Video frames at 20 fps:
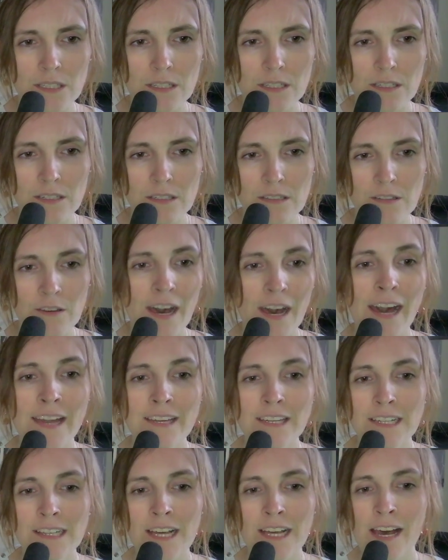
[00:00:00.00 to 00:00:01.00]
The High
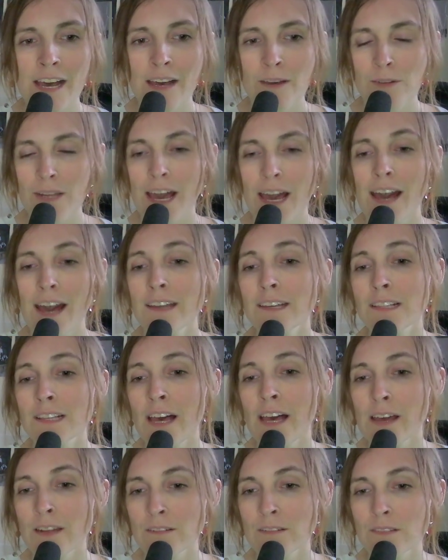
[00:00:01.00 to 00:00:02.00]
Cloud
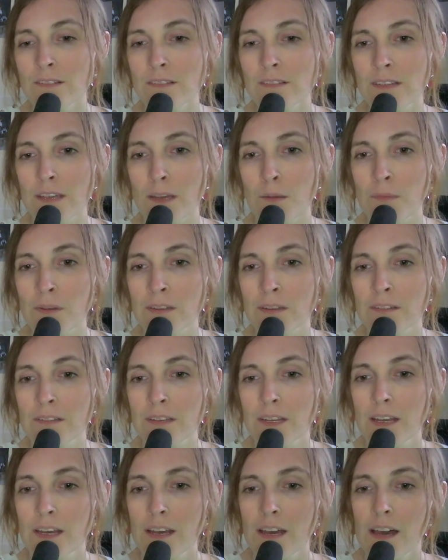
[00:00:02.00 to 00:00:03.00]
Entertainment.
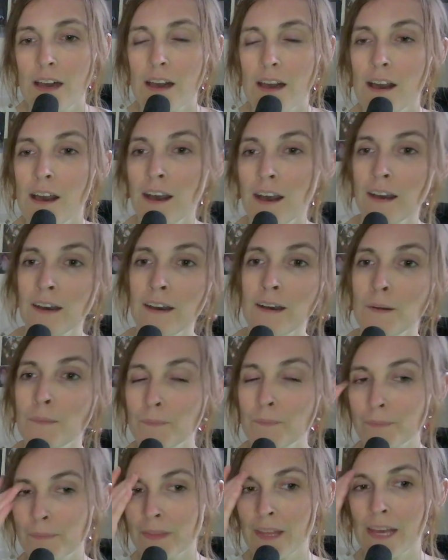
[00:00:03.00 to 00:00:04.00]

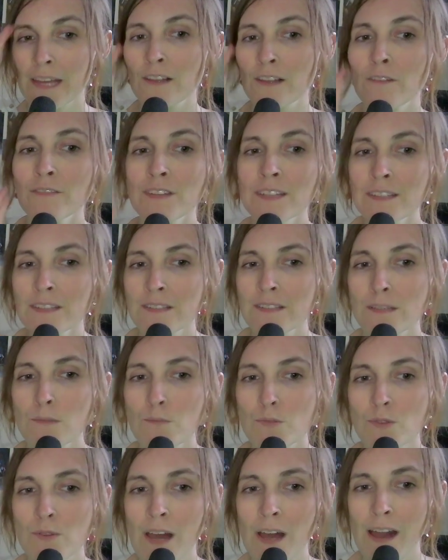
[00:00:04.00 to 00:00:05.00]
I love that they seem
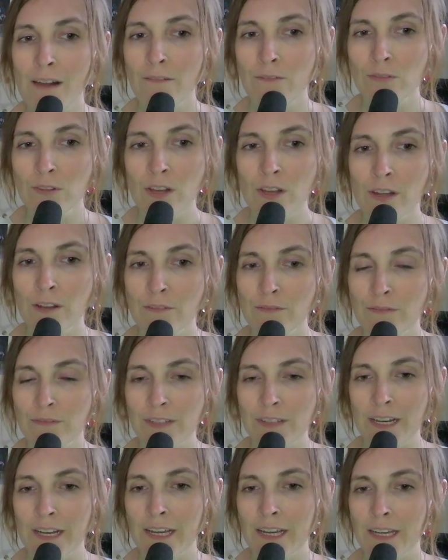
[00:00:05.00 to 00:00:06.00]
to have a lot of,
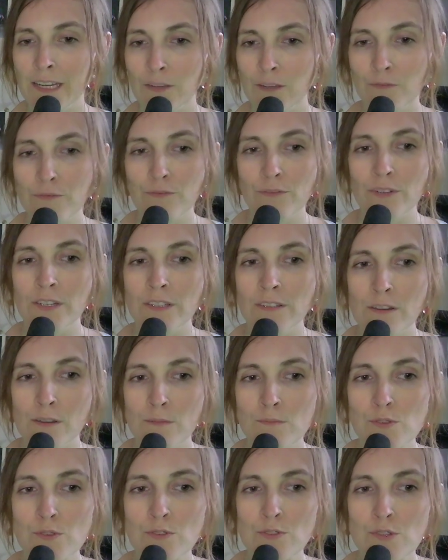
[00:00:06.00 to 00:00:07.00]
like, freedom
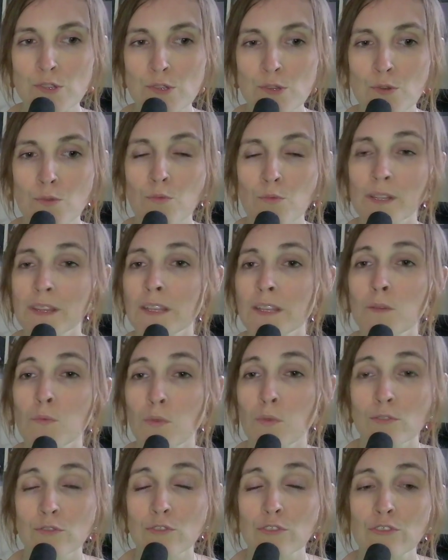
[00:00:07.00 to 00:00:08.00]
to do what they
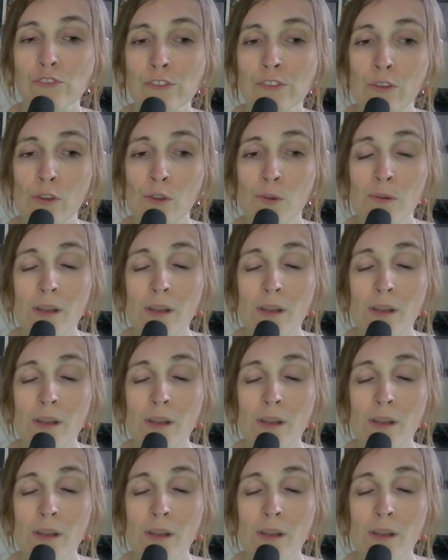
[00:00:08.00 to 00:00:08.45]
want to do.